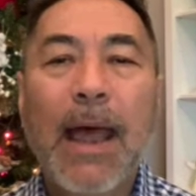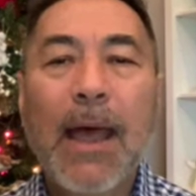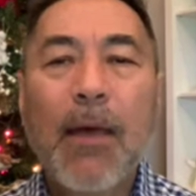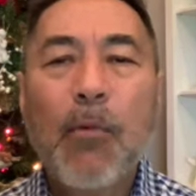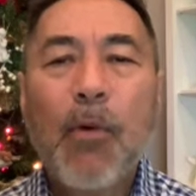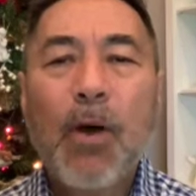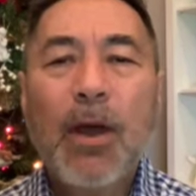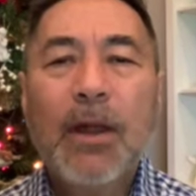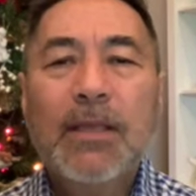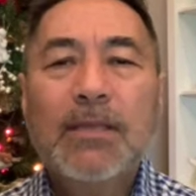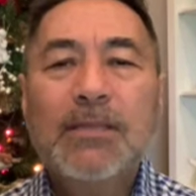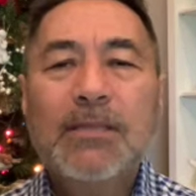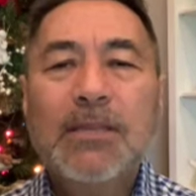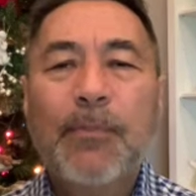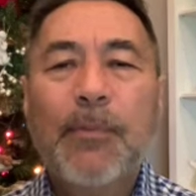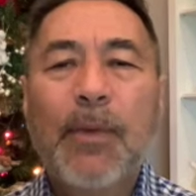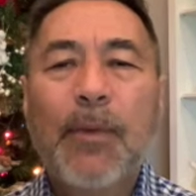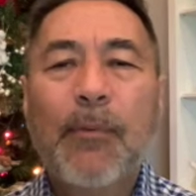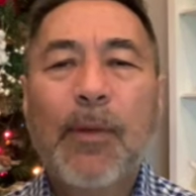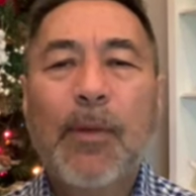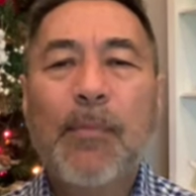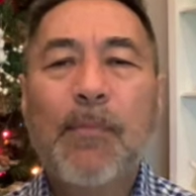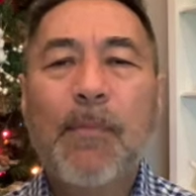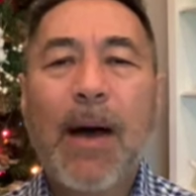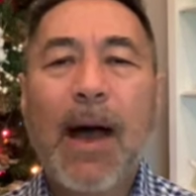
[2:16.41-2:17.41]
I want us to be
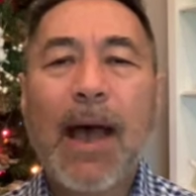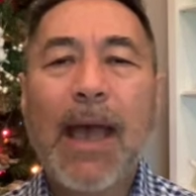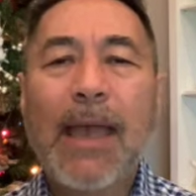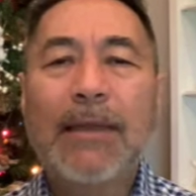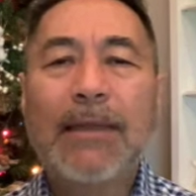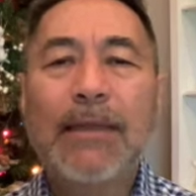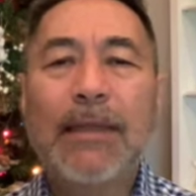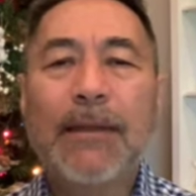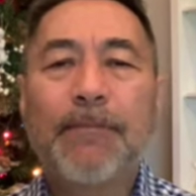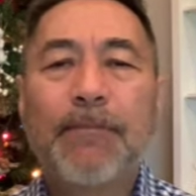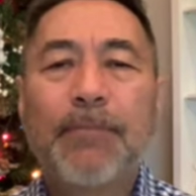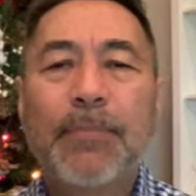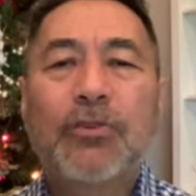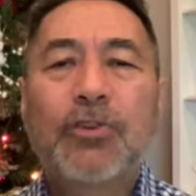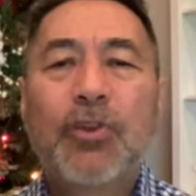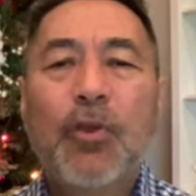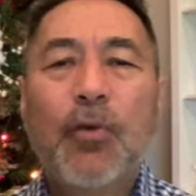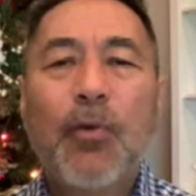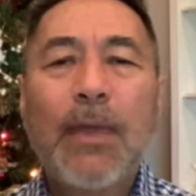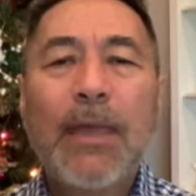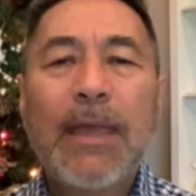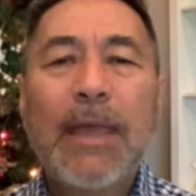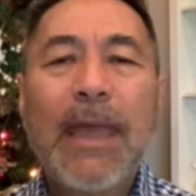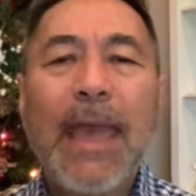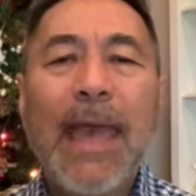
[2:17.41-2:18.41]
reminded
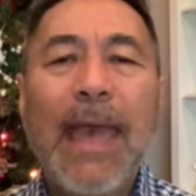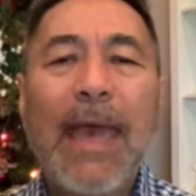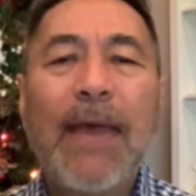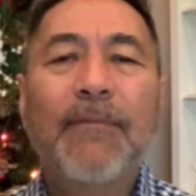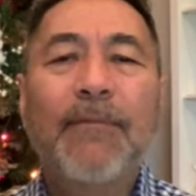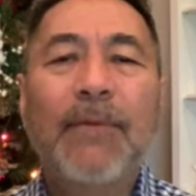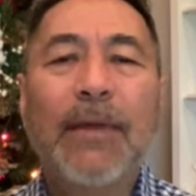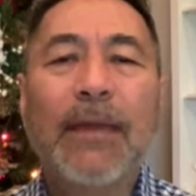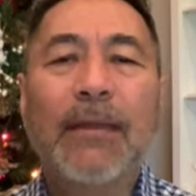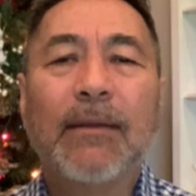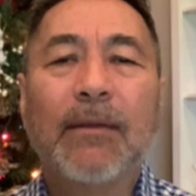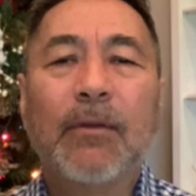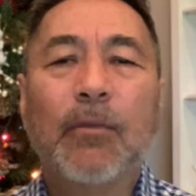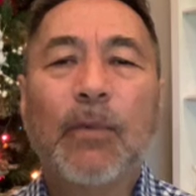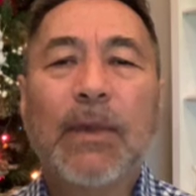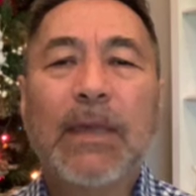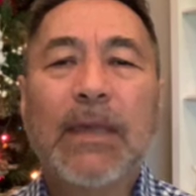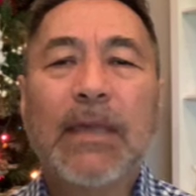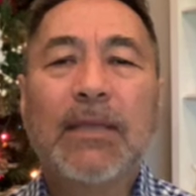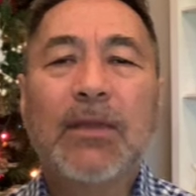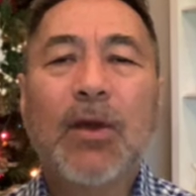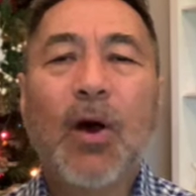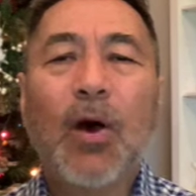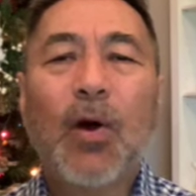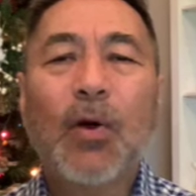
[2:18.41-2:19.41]
during Advent, we
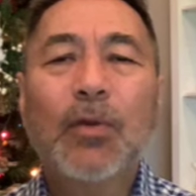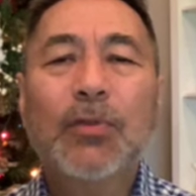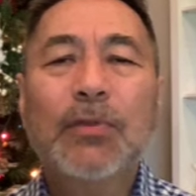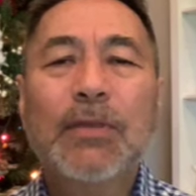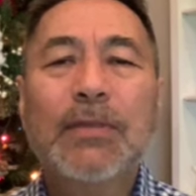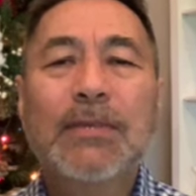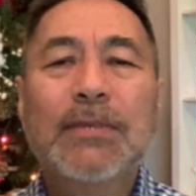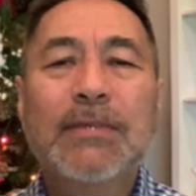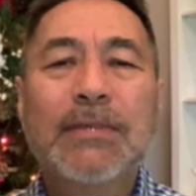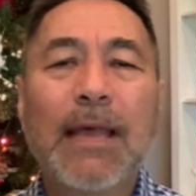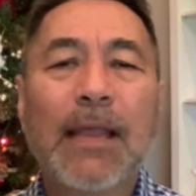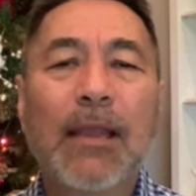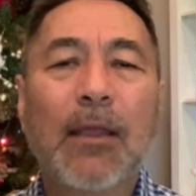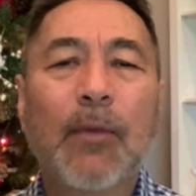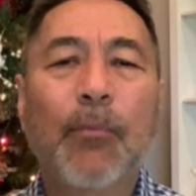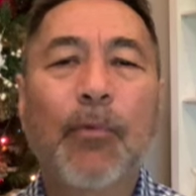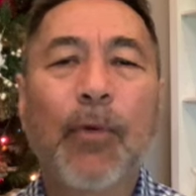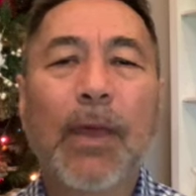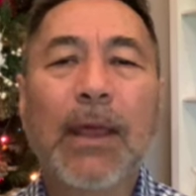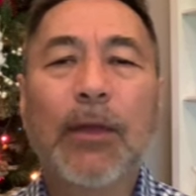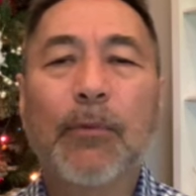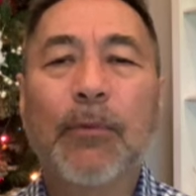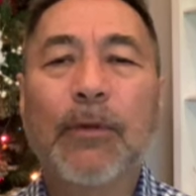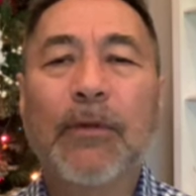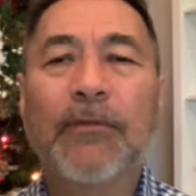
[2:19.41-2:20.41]
can also
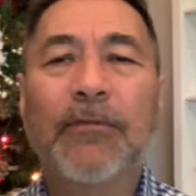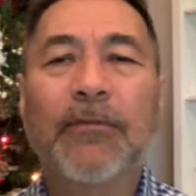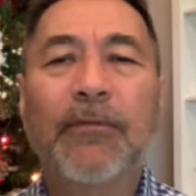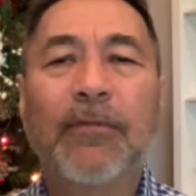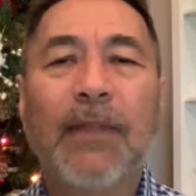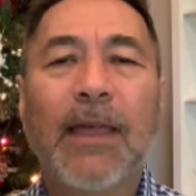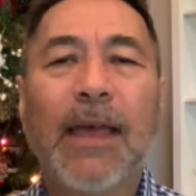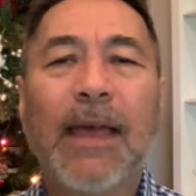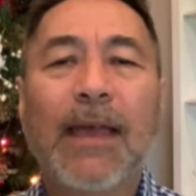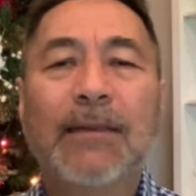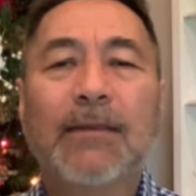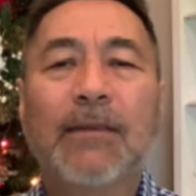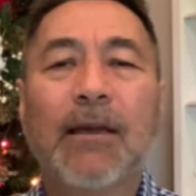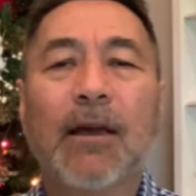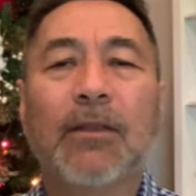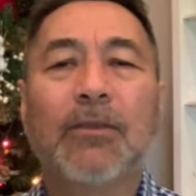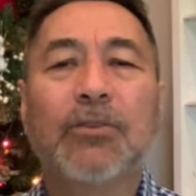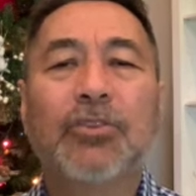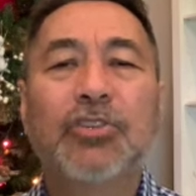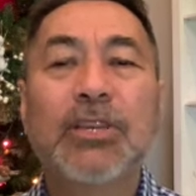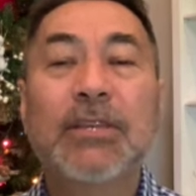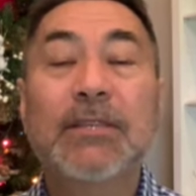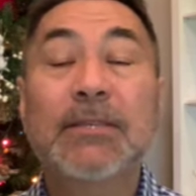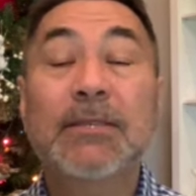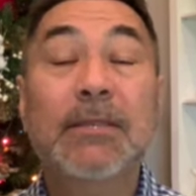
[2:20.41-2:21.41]
celebrate and reflect on
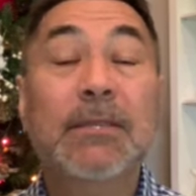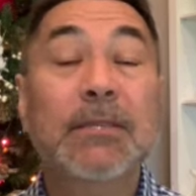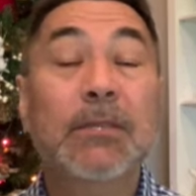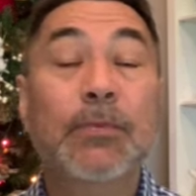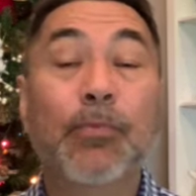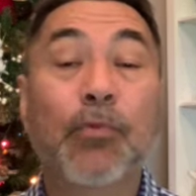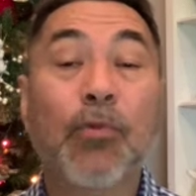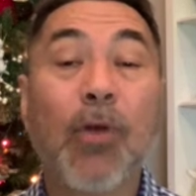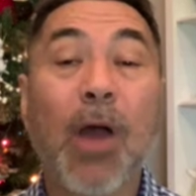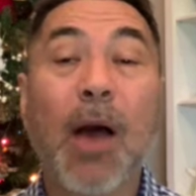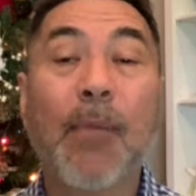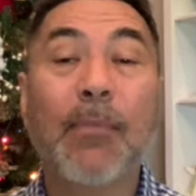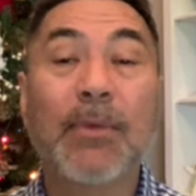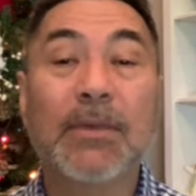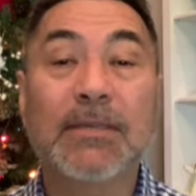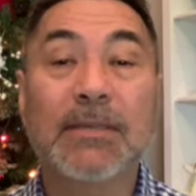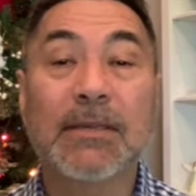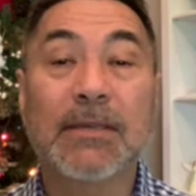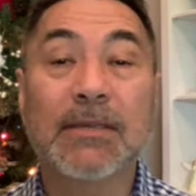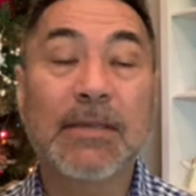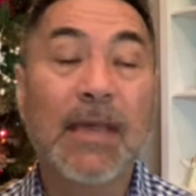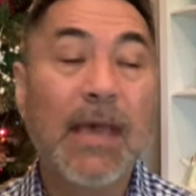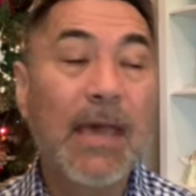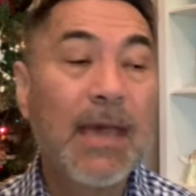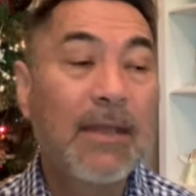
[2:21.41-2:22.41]
Jesus'
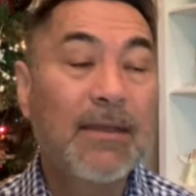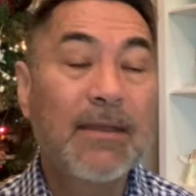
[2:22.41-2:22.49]
promises,